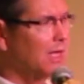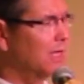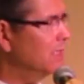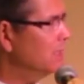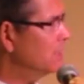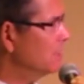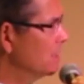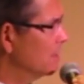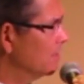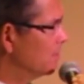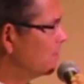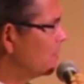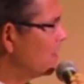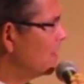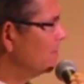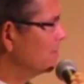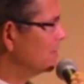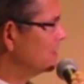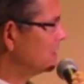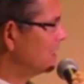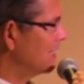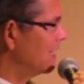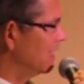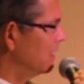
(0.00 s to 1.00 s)
into the
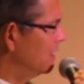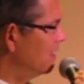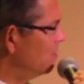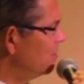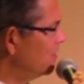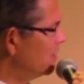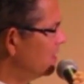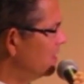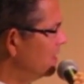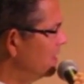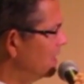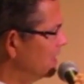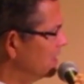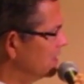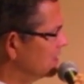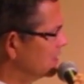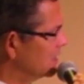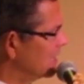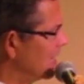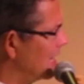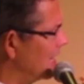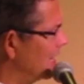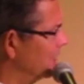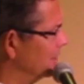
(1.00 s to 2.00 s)
promised land? Go to the
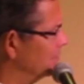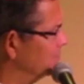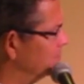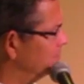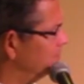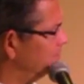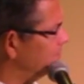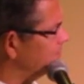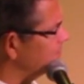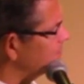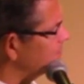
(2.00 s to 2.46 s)
next slide.